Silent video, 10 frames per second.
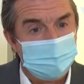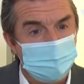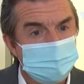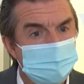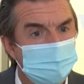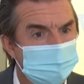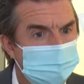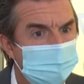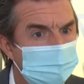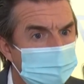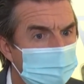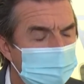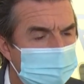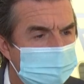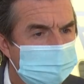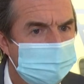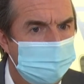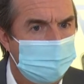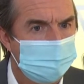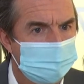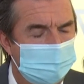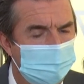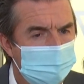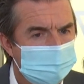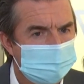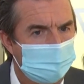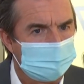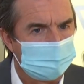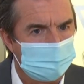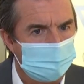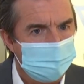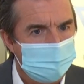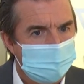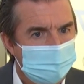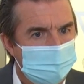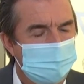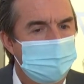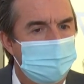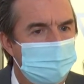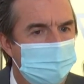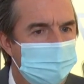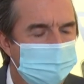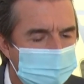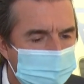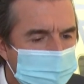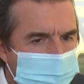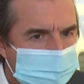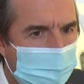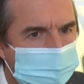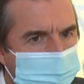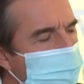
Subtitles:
And it's interesting to note this because it means that we have been slightly